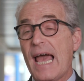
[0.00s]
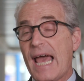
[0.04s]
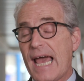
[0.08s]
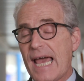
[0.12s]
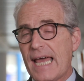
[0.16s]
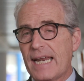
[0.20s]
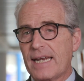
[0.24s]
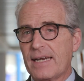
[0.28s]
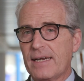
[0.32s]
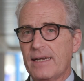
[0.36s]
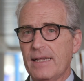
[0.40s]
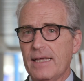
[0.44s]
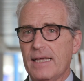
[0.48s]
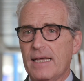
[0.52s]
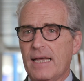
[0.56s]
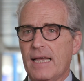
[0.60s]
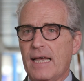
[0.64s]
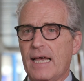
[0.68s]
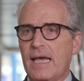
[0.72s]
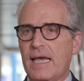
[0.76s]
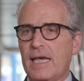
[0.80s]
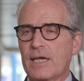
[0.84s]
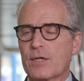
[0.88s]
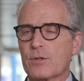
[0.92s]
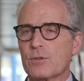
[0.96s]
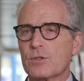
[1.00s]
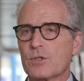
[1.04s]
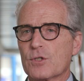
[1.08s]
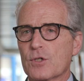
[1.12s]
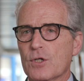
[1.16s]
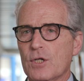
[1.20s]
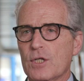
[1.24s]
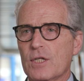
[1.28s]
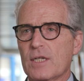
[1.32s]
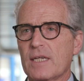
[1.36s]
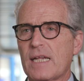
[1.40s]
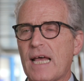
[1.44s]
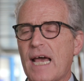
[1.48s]
and a
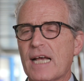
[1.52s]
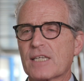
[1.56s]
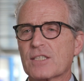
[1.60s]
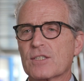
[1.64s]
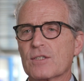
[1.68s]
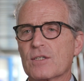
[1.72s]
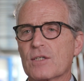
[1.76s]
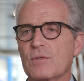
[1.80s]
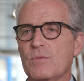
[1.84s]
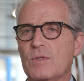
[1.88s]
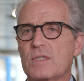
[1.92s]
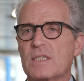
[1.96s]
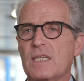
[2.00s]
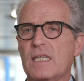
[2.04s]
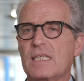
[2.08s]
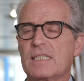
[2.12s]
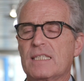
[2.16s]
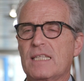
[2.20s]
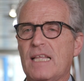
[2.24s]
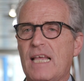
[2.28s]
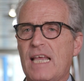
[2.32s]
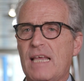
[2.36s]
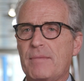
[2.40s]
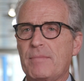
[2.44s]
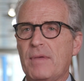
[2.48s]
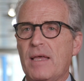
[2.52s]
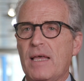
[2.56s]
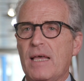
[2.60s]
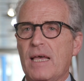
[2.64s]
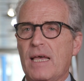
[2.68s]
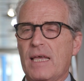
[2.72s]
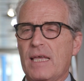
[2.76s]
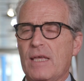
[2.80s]
concerted action which is named